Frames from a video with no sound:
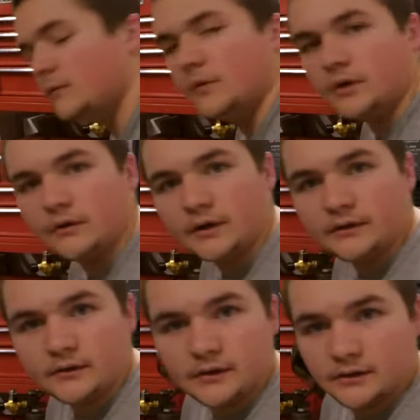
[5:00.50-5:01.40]
I'm going to go
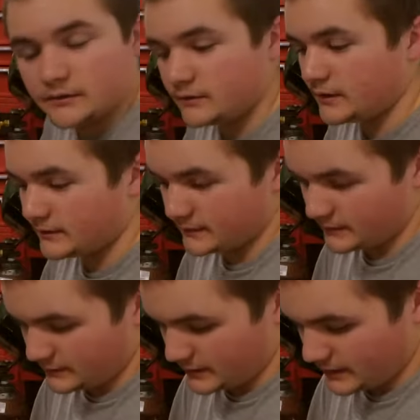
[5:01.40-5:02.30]
ahead and uh, get
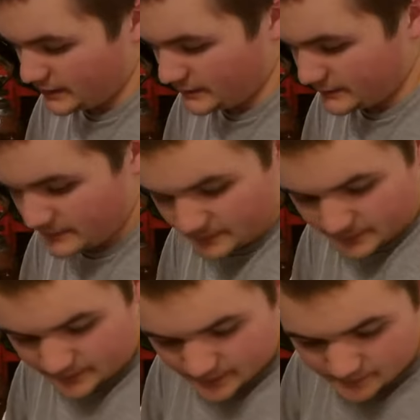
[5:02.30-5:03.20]
to tidying some of
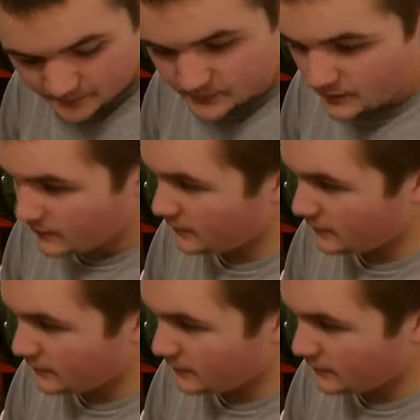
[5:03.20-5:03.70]
this up